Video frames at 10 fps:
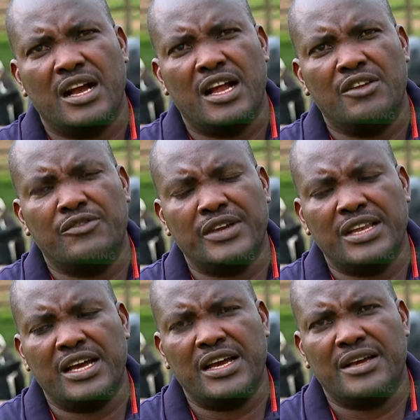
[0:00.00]
Alvera, aloe
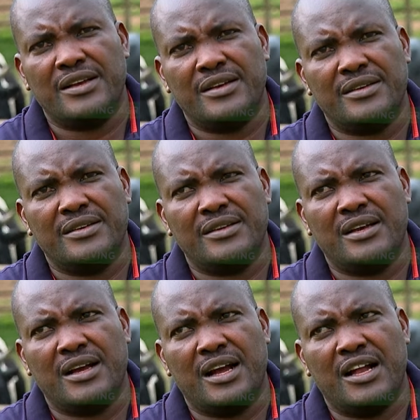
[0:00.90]
vera
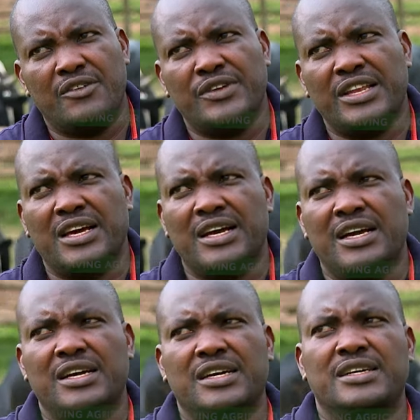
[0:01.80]
growing. aloe vera,
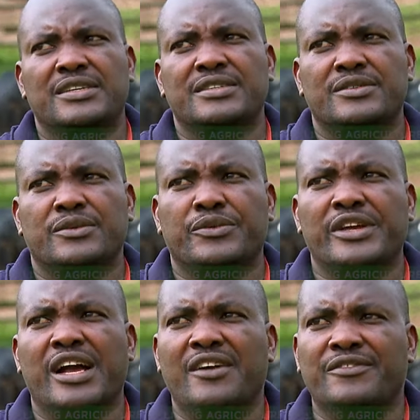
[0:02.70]
uh, we
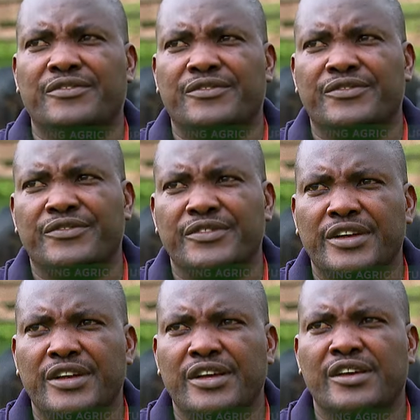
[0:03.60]
have
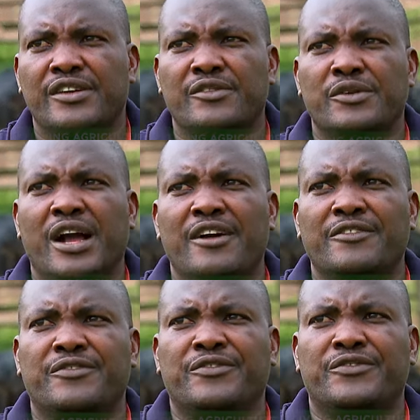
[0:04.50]
we
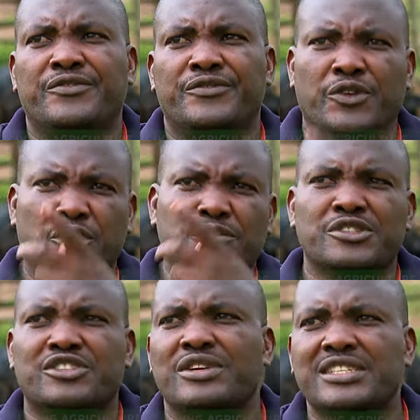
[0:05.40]
have
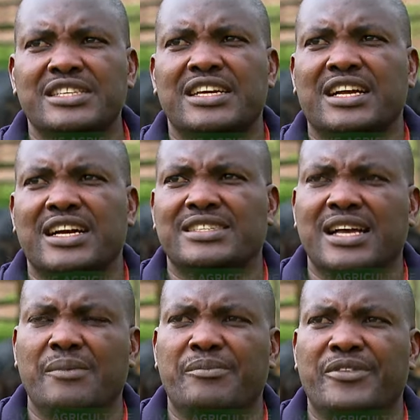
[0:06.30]
almost 20 acres
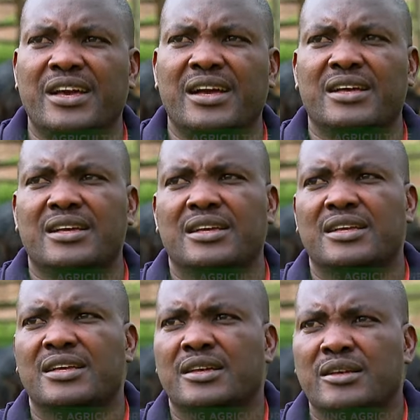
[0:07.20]
up there
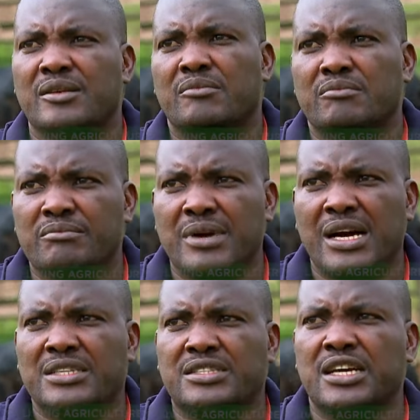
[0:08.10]

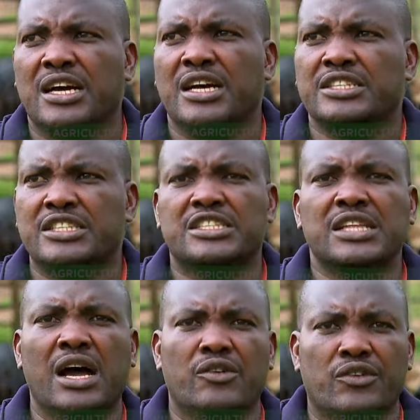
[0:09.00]
but uh, it is
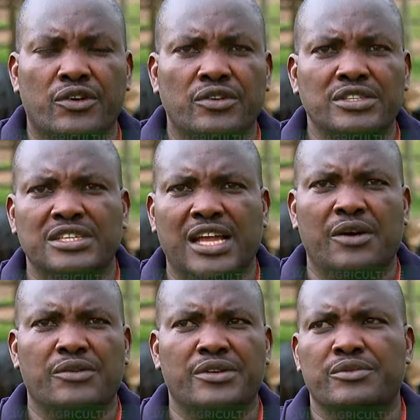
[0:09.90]
now grown.
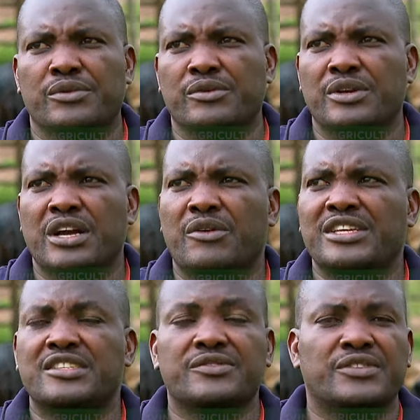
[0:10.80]
Now we, we are
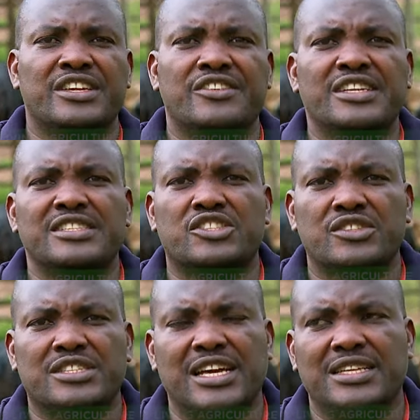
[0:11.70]
waiting for the rains to
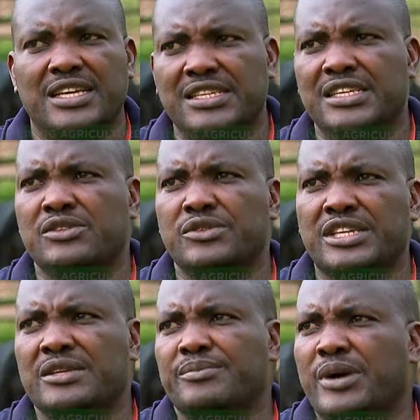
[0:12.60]
start and then we
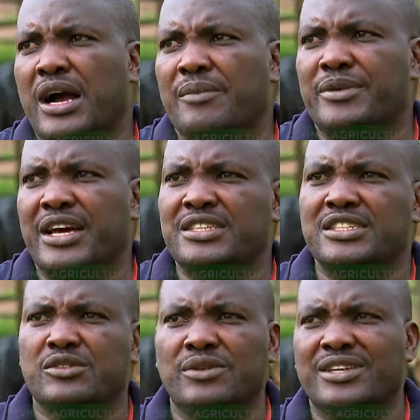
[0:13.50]
keep uh,
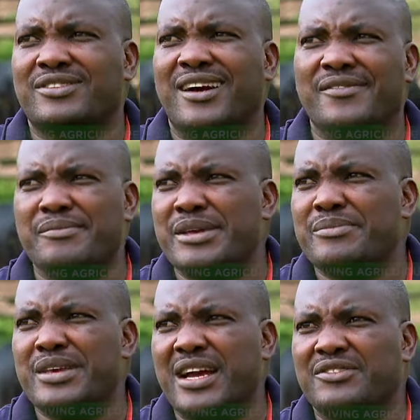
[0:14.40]
planting. We want to have
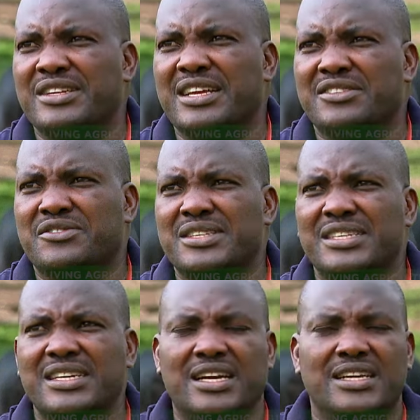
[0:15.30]
maybe 120
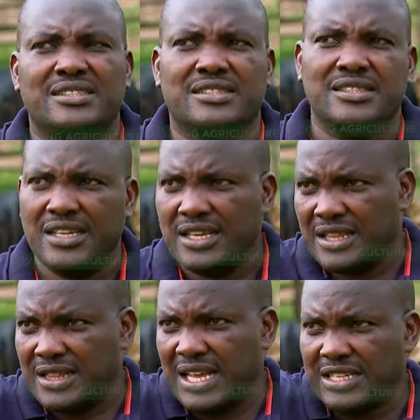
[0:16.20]
acres.
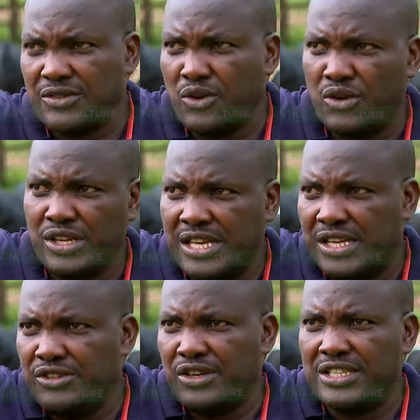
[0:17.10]
That whole
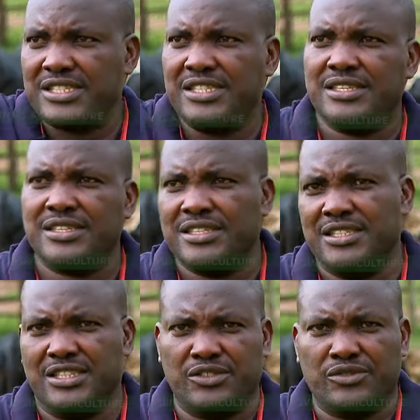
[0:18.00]
hill you are
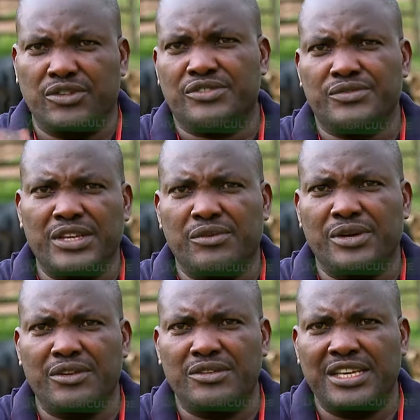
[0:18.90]
seeing, it grows very
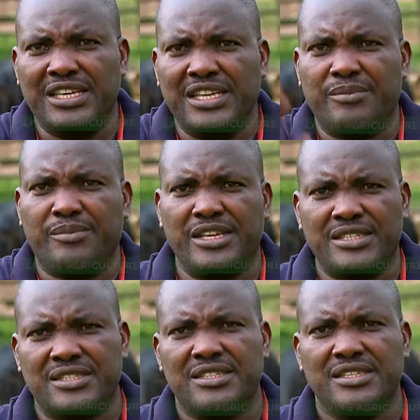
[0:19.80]
well on a hilly place.